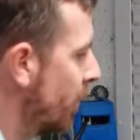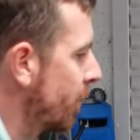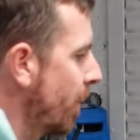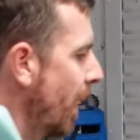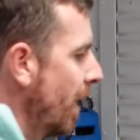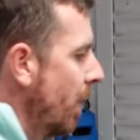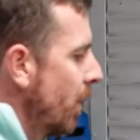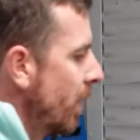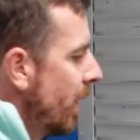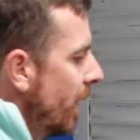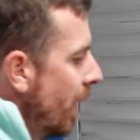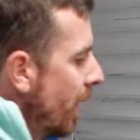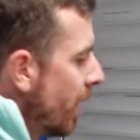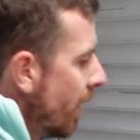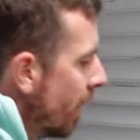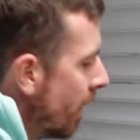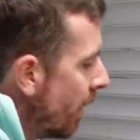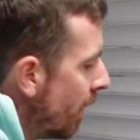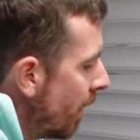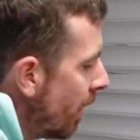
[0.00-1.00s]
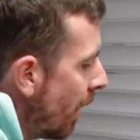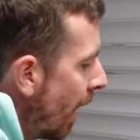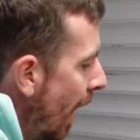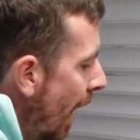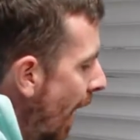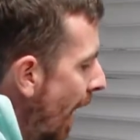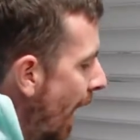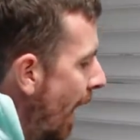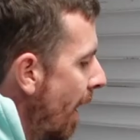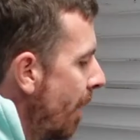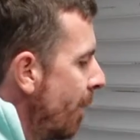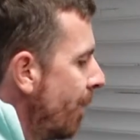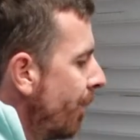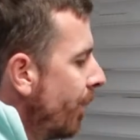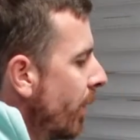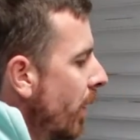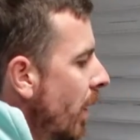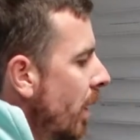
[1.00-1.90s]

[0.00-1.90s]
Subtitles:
spanner when you need it.